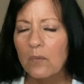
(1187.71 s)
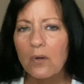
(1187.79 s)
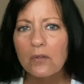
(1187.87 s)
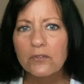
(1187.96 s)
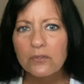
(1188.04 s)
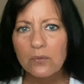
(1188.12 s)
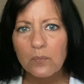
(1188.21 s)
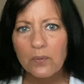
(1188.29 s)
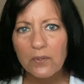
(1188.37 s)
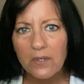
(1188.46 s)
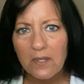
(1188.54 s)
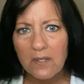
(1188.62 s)
also
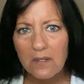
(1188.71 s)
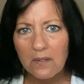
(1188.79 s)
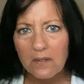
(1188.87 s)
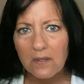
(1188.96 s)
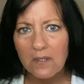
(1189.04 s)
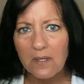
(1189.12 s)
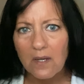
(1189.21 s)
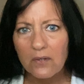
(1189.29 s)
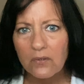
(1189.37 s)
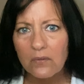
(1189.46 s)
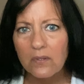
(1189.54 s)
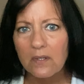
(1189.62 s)
played the
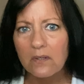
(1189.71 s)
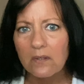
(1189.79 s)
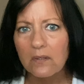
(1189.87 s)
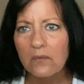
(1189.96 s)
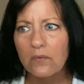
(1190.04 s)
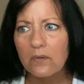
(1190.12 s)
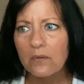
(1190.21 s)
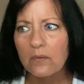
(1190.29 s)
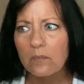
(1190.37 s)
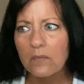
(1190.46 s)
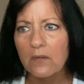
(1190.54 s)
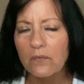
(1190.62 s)
doctor that delivered
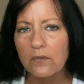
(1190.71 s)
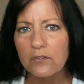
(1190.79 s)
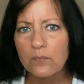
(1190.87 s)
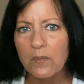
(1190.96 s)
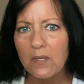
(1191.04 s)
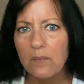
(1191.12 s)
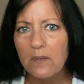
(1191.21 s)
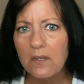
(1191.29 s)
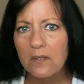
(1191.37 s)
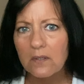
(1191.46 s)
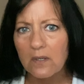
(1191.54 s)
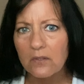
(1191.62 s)
my first
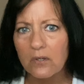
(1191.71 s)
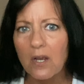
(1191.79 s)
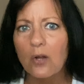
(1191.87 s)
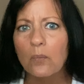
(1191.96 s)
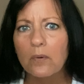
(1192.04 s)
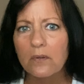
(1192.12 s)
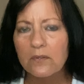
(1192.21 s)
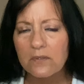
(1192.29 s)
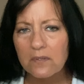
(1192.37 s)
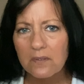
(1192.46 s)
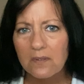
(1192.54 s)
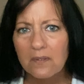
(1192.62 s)
baby, Dr. Alberts.